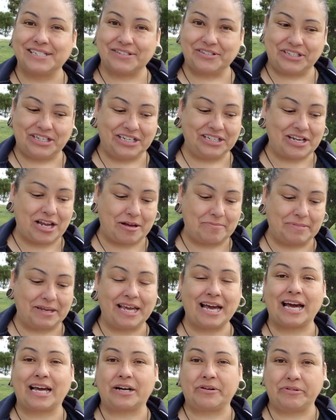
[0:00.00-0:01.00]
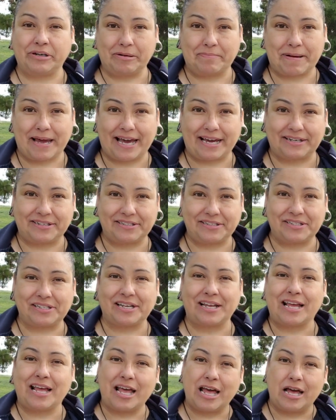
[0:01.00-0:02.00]
So she taught me how to read
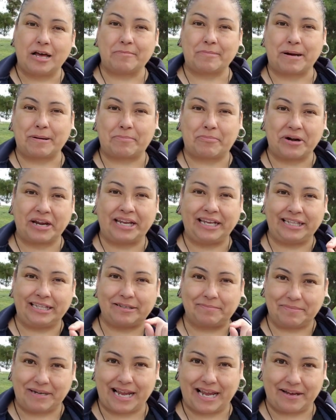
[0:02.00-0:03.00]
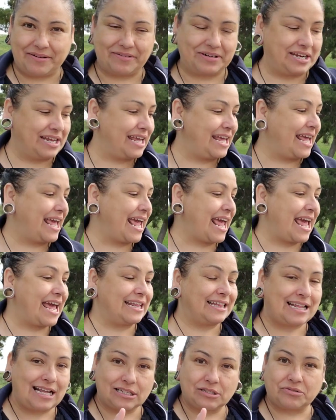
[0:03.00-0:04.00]
patterns by breaking them down,
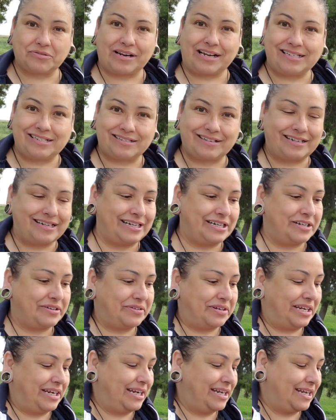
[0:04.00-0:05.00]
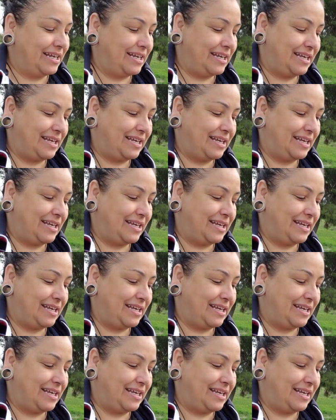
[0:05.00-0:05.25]
and that's what I started doing.